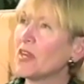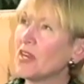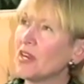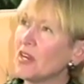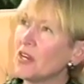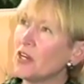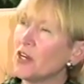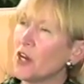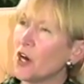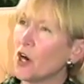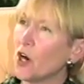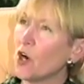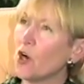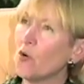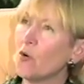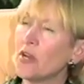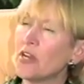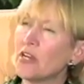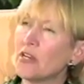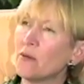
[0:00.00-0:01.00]
No,
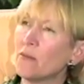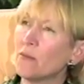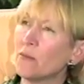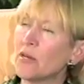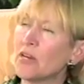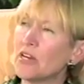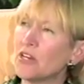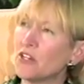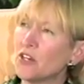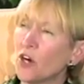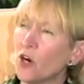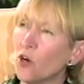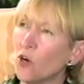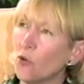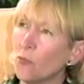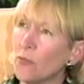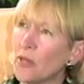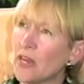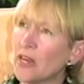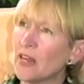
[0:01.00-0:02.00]
he told
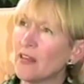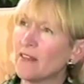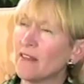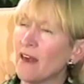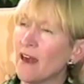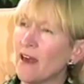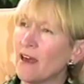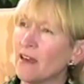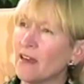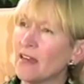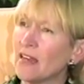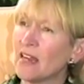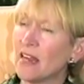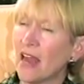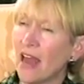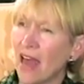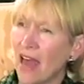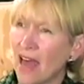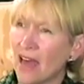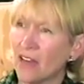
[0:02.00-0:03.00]
me that he
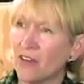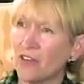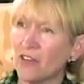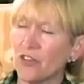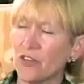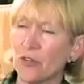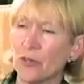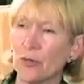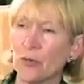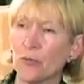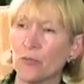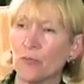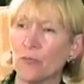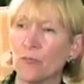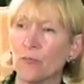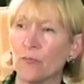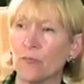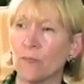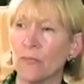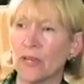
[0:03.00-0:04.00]
had to
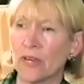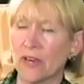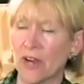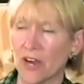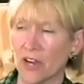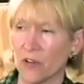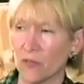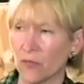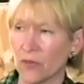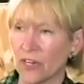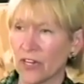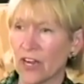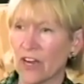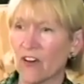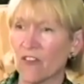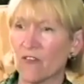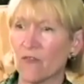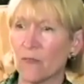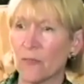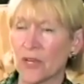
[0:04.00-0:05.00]
be gotten rid
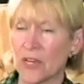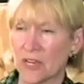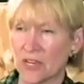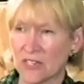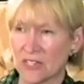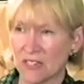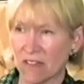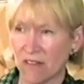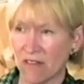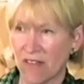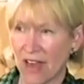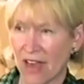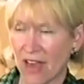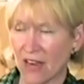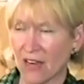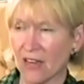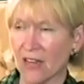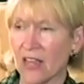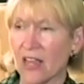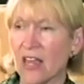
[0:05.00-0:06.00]
of because of
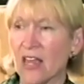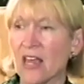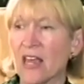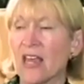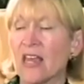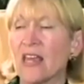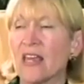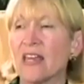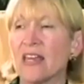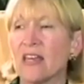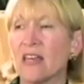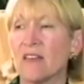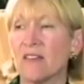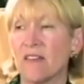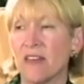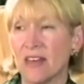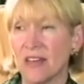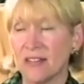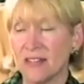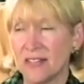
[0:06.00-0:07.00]
that. He
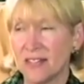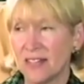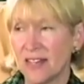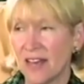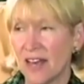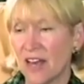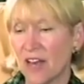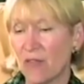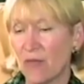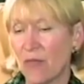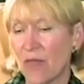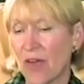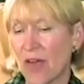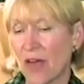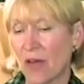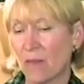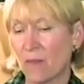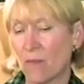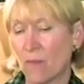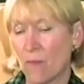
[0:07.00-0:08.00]
then said
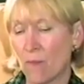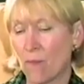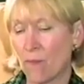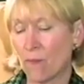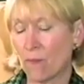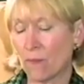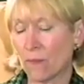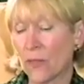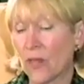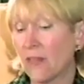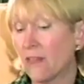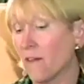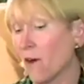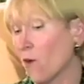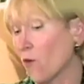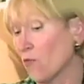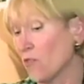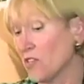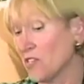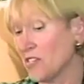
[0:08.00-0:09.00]
that, and
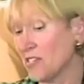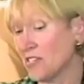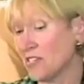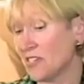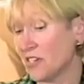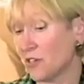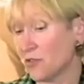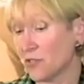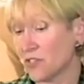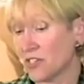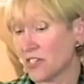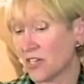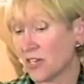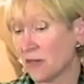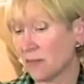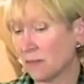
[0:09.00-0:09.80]
oh, this is interesting,